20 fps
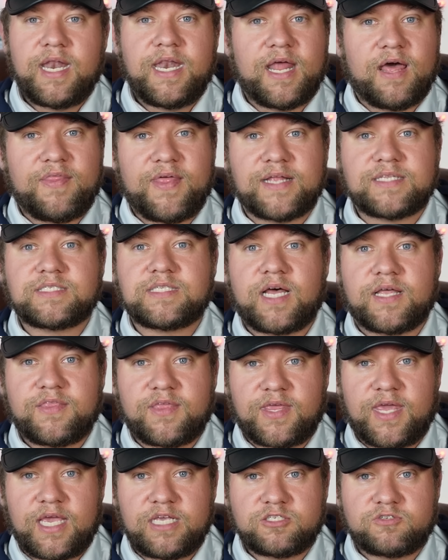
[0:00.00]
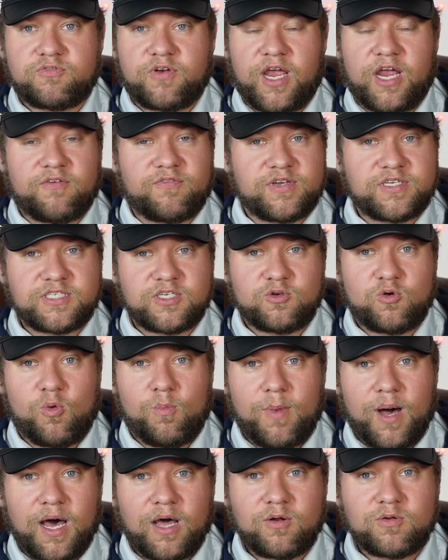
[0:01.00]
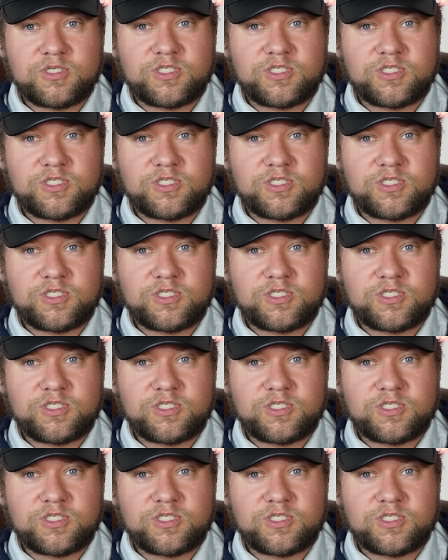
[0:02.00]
Now, that's not the case for every single model,